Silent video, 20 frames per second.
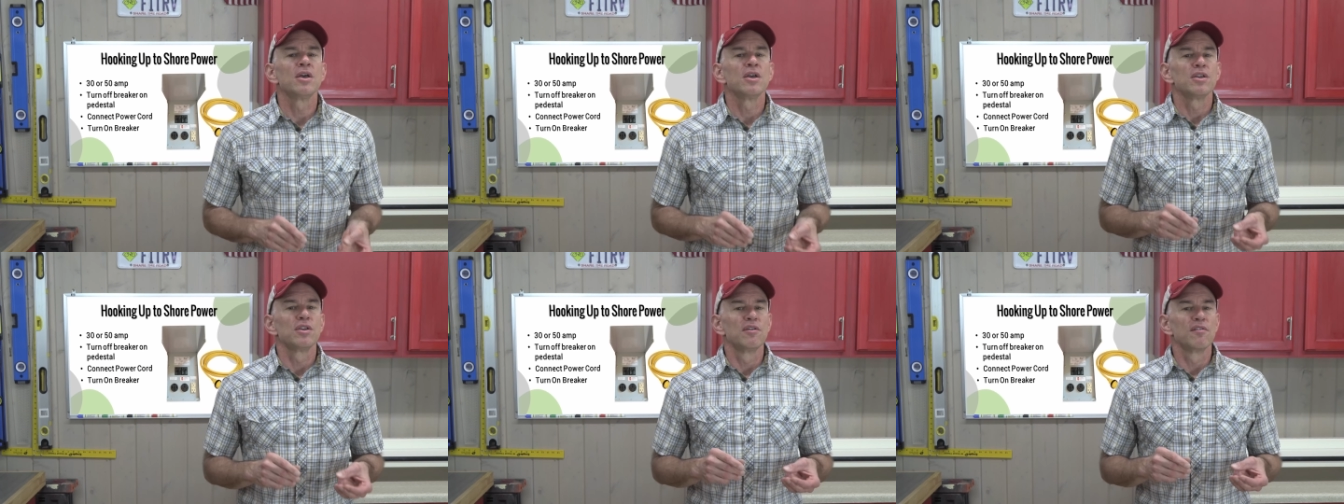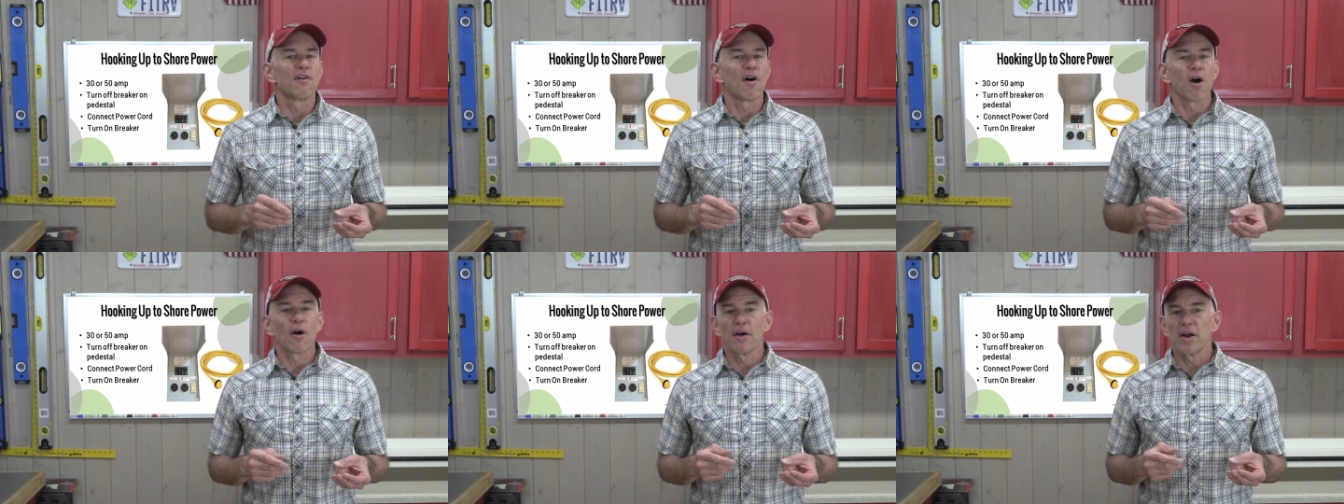You've
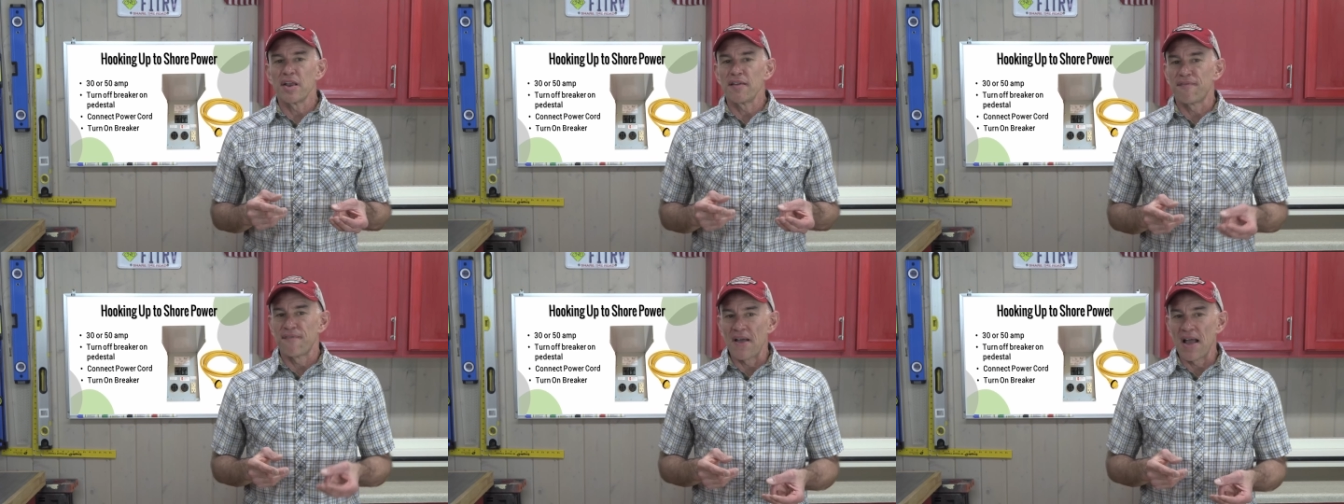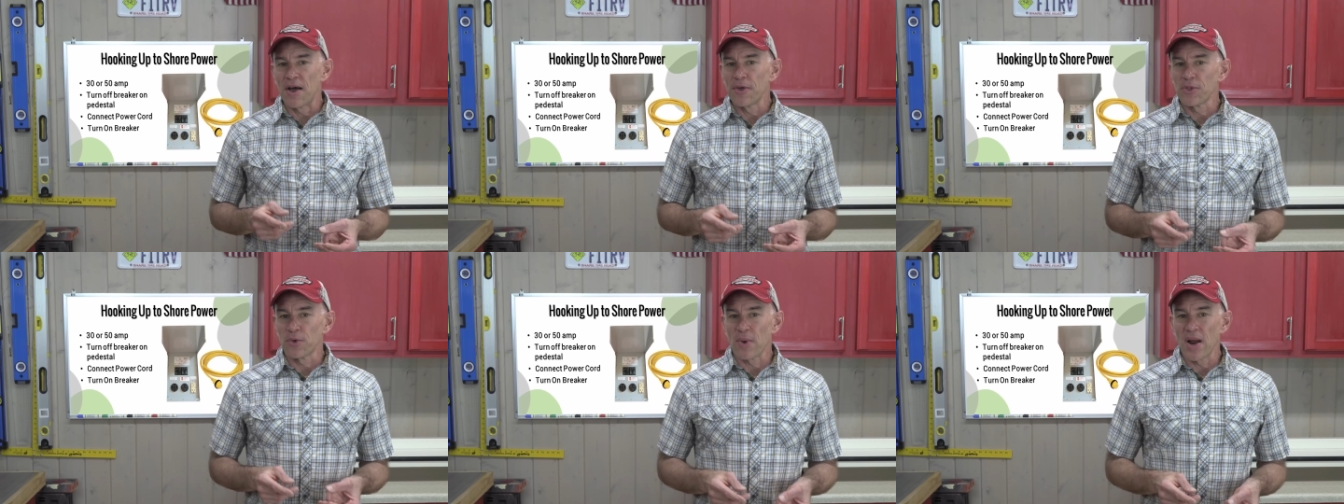already
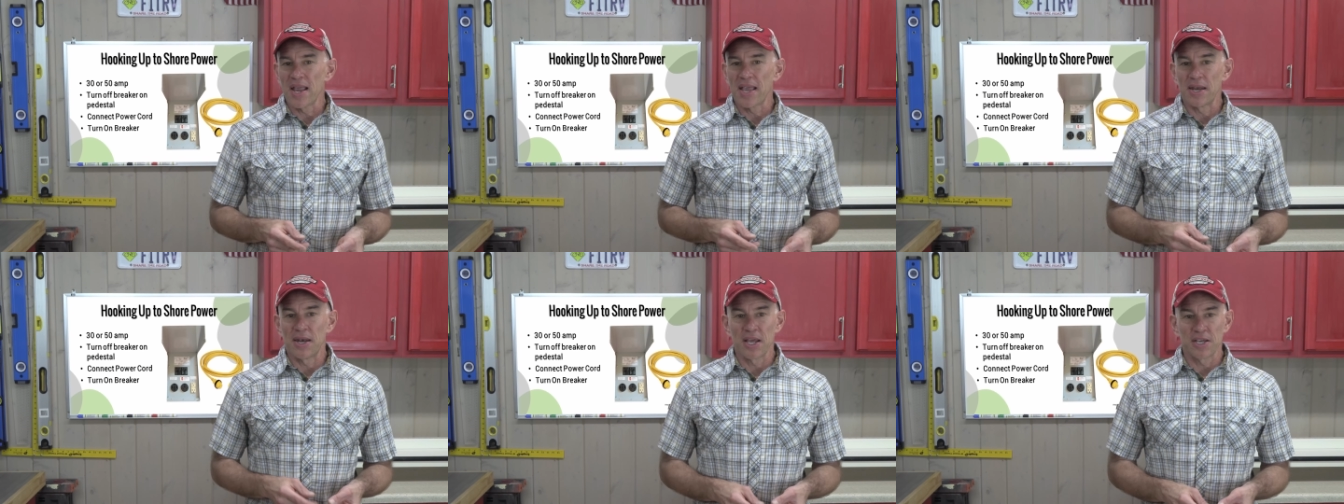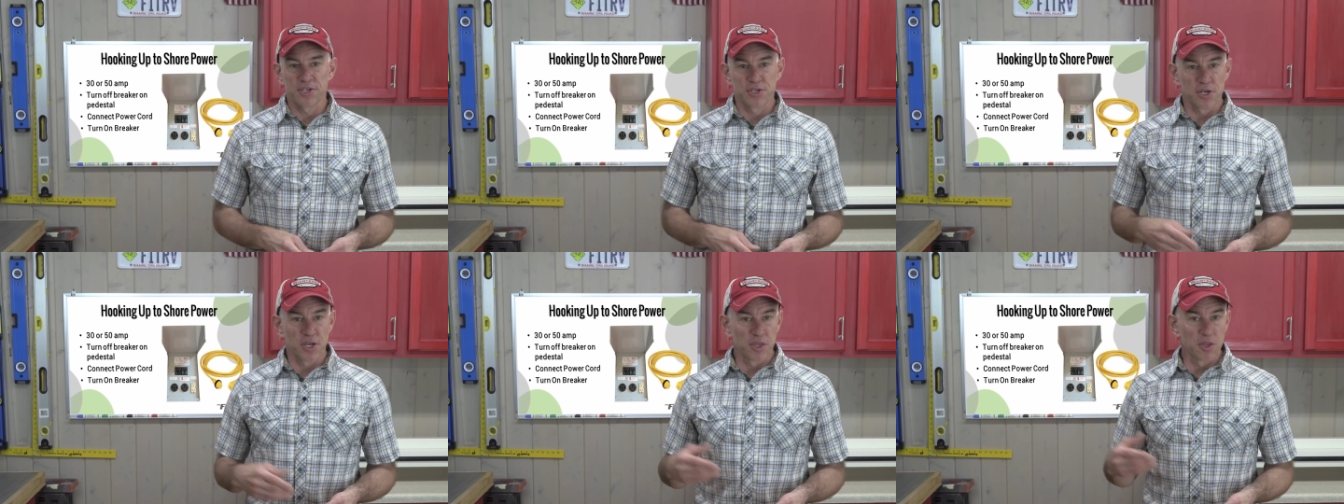found the right
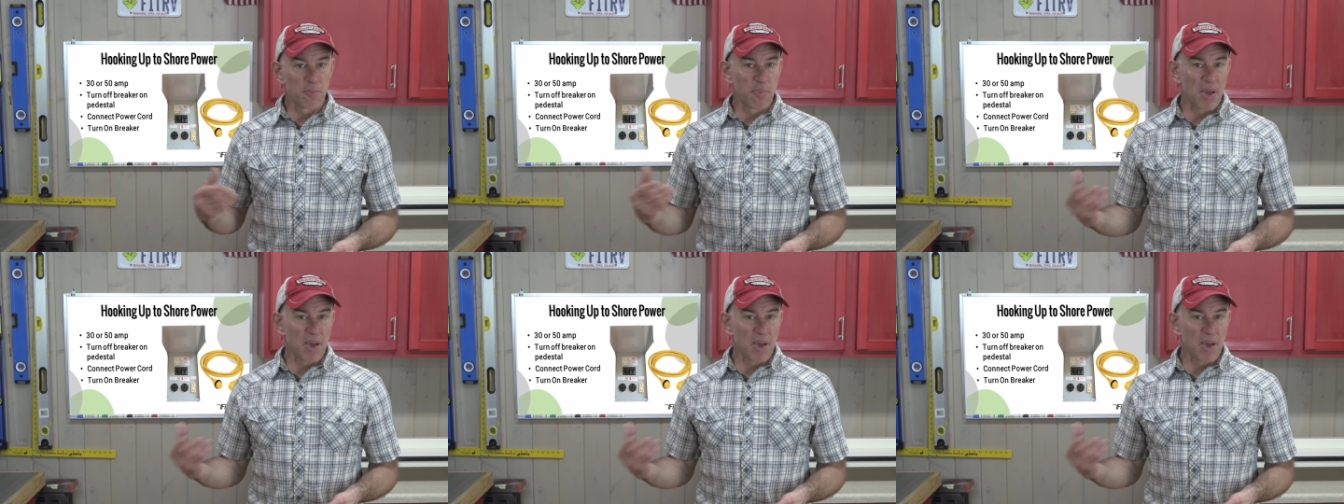connection on the